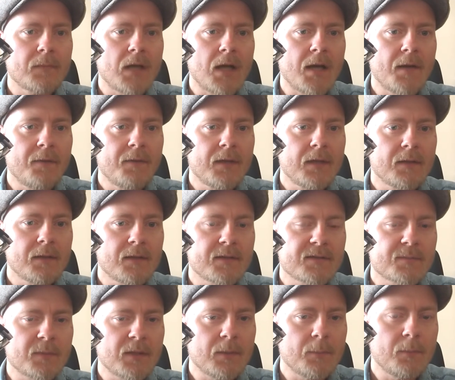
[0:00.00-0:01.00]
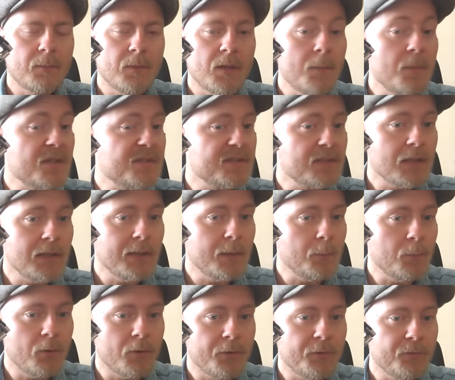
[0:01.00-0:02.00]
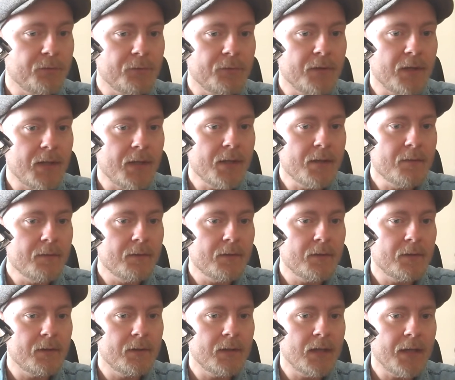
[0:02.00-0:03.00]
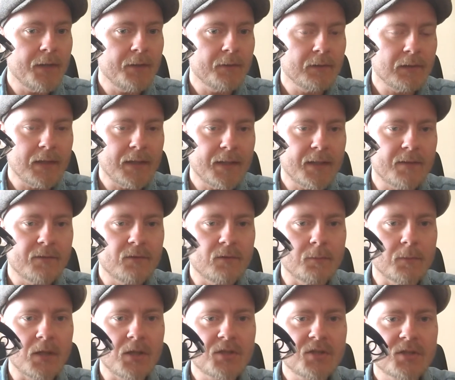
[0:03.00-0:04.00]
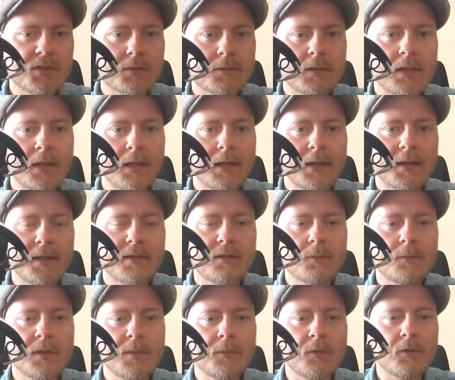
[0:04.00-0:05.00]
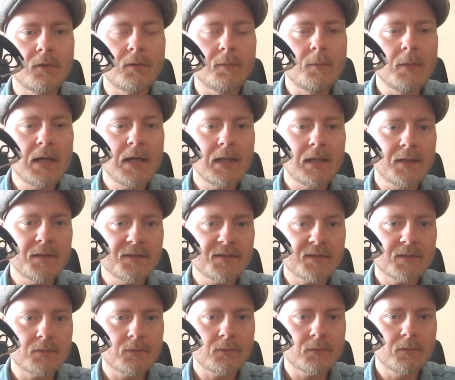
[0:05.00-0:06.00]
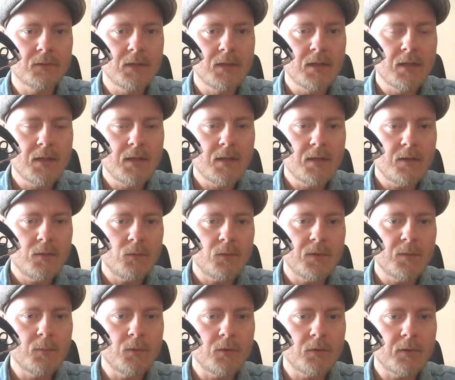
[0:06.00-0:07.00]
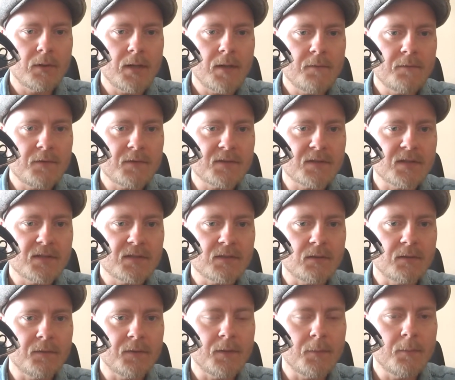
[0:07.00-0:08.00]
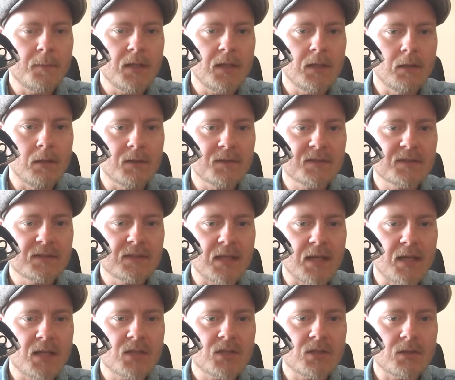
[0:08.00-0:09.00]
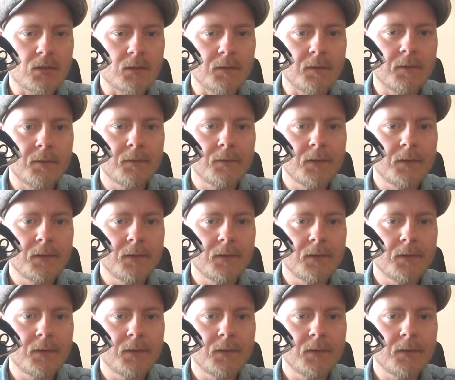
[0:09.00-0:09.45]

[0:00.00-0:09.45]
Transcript: I think that's maybe a selling point today. I don't like it too much. I like it to be more balanced or with more emphasis on the middle section.